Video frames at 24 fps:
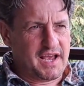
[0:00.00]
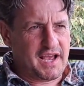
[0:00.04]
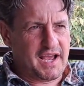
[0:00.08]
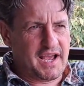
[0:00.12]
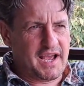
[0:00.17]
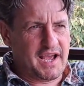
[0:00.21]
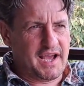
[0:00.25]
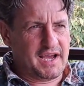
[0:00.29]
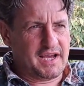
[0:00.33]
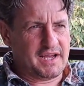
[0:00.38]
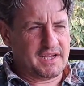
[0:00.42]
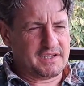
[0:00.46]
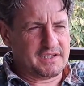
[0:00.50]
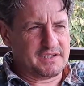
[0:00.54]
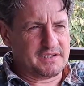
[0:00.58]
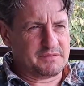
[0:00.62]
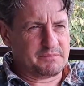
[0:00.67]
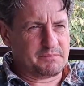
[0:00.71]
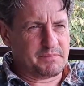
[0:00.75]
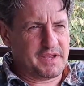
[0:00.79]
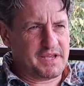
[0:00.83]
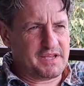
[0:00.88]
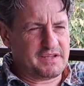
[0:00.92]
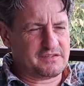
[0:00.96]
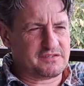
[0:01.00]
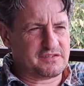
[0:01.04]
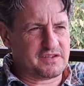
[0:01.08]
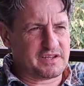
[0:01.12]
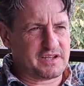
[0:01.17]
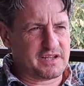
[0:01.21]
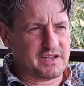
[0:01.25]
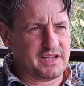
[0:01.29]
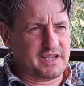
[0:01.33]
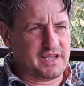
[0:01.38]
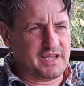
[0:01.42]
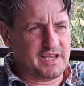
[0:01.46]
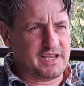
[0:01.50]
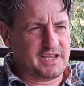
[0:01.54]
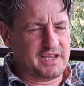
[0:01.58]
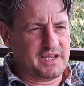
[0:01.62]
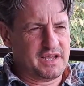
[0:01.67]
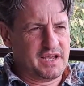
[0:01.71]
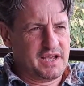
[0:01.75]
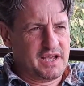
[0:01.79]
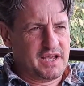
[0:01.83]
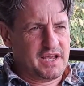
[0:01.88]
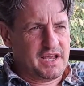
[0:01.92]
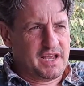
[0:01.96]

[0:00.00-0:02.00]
And basically,